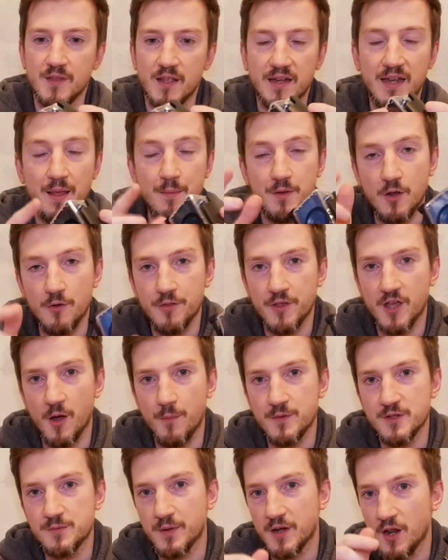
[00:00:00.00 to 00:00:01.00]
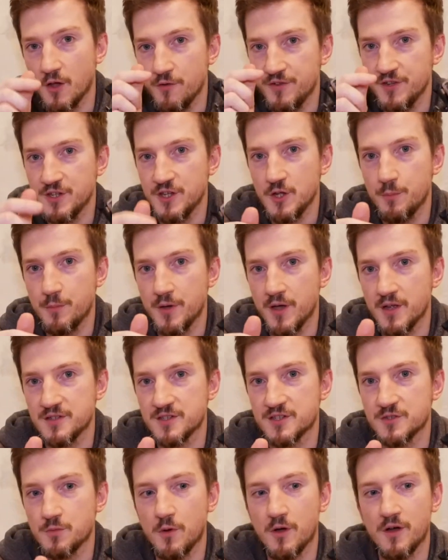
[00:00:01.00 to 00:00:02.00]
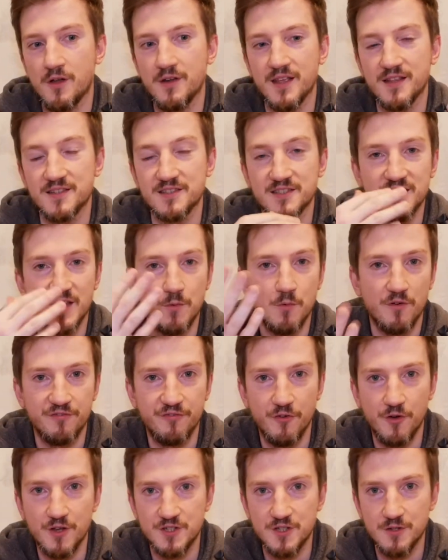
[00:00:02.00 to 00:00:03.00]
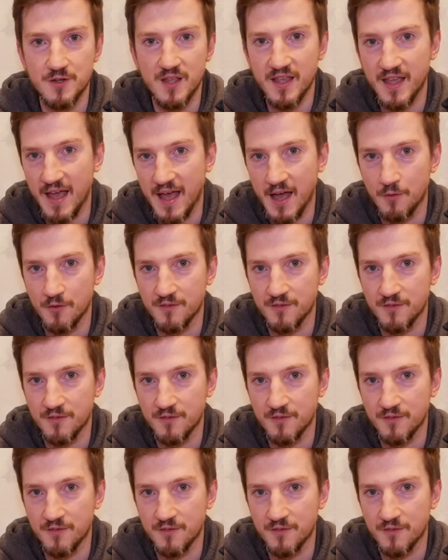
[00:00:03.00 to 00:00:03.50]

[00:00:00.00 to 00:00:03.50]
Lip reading: Let me know in the comments below if you do purchase one and see what footage you can get out